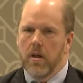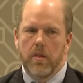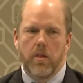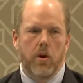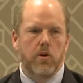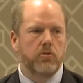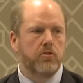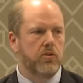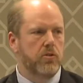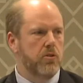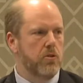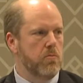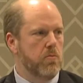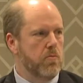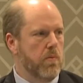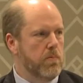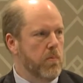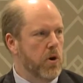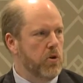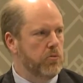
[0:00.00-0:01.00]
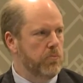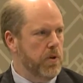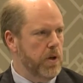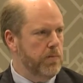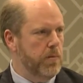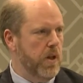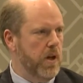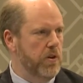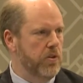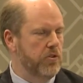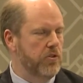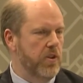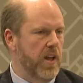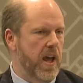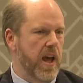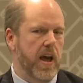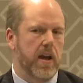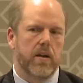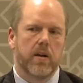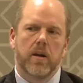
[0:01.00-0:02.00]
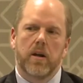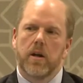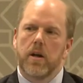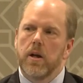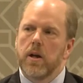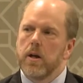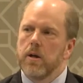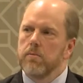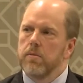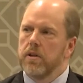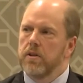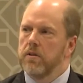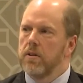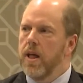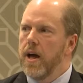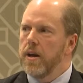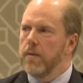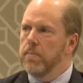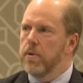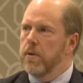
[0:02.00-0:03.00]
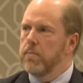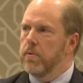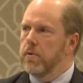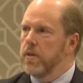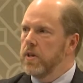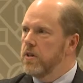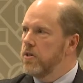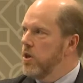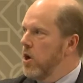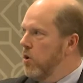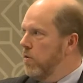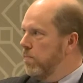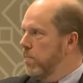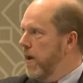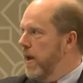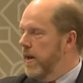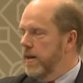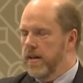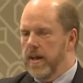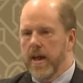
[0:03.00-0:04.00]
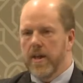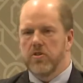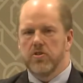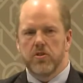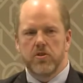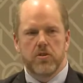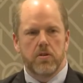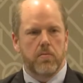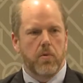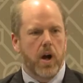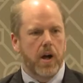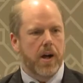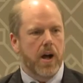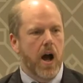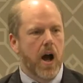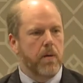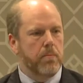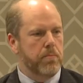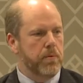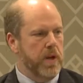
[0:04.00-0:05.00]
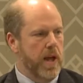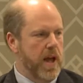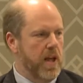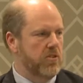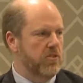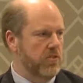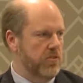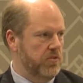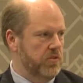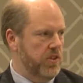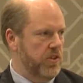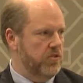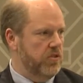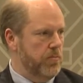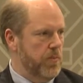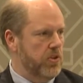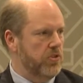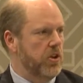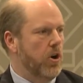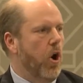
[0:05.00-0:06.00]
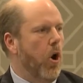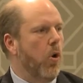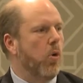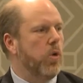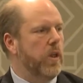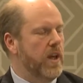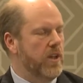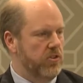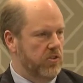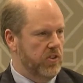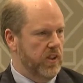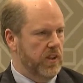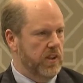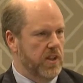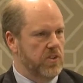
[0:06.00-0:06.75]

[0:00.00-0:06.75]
Those two most people understand. But there are a lot of people that don't pay attention to a comprehensive system. Is it holistic?